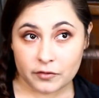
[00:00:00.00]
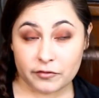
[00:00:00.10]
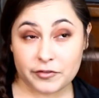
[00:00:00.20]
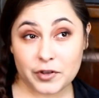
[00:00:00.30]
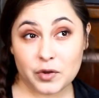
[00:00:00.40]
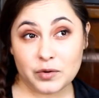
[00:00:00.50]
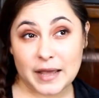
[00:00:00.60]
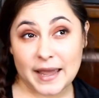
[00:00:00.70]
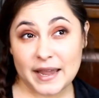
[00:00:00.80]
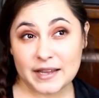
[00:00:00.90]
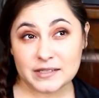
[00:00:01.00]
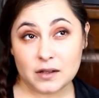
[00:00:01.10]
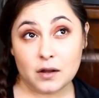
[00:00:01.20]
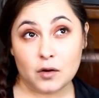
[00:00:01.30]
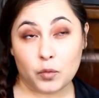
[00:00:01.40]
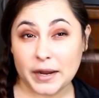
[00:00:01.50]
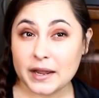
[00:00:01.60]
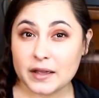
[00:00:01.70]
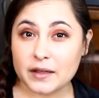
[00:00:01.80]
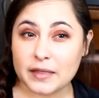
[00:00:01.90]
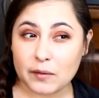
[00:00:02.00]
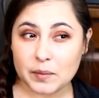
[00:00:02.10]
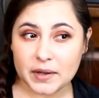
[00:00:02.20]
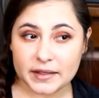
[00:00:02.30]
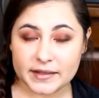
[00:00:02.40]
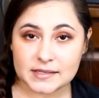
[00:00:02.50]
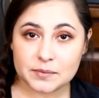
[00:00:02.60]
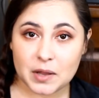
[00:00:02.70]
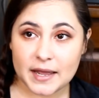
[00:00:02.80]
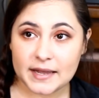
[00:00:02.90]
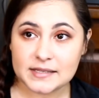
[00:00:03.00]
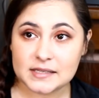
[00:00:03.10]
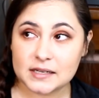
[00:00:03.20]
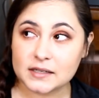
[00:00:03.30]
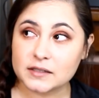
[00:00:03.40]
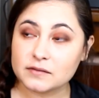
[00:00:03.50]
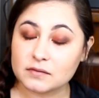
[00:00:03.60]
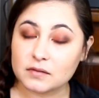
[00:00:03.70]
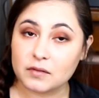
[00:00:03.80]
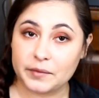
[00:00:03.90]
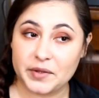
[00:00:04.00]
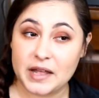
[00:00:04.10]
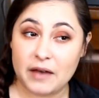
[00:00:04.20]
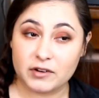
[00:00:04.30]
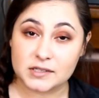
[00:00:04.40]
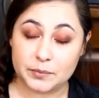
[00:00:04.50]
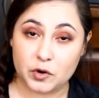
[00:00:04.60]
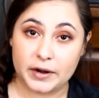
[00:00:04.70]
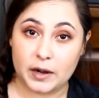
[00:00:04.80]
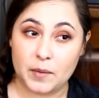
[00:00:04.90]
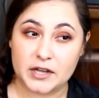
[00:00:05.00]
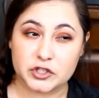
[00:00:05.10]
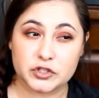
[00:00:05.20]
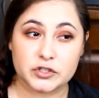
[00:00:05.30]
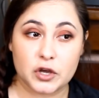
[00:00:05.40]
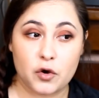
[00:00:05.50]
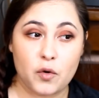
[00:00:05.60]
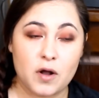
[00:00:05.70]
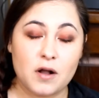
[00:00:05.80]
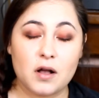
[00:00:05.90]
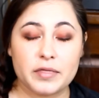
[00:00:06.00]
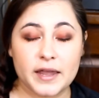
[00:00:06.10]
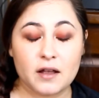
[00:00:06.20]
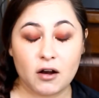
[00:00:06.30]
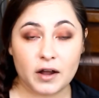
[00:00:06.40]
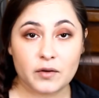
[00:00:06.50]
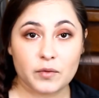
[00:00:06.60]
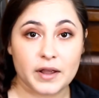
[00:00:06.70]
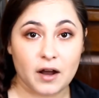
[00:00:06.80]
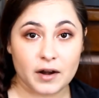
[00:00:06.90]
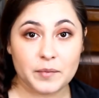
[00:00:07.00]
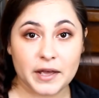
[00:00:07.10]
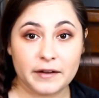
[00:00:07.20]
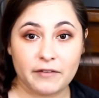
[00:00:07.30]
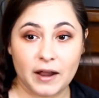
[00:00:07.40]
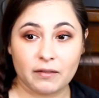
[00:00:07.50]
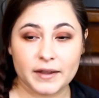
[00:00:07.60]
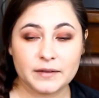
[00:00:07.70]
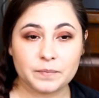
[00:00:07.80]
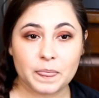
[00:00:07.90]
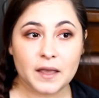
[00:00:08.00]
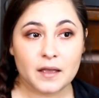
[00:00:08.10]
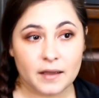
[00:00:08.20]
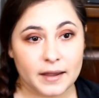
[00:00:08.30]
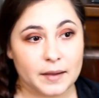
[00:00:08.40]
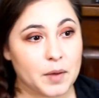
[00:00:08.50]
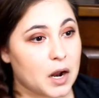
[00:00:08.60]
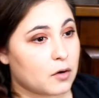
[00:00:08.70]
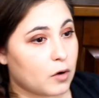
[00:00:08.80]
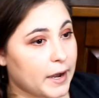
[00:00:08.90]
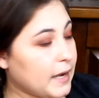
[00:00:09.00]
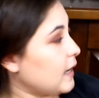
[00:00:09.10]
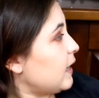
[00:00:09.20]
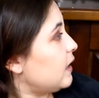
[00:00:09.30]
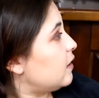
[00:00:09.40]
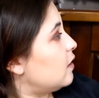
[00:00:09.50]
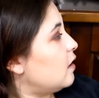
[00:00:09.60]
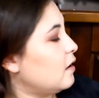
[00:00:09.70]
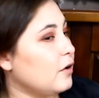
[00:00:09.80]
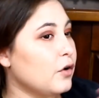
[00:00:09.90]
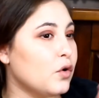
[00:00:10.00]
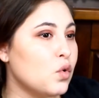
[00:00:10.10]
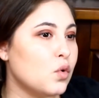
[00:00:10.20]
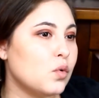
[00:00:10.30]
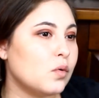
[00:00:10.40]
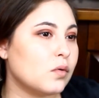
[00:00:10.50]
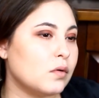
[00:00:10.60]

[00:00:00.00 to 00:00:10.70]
few days, week that we've been in this place, we've been having to sleep on an air mattress. So thank God we got a bed finally. And my granny, who's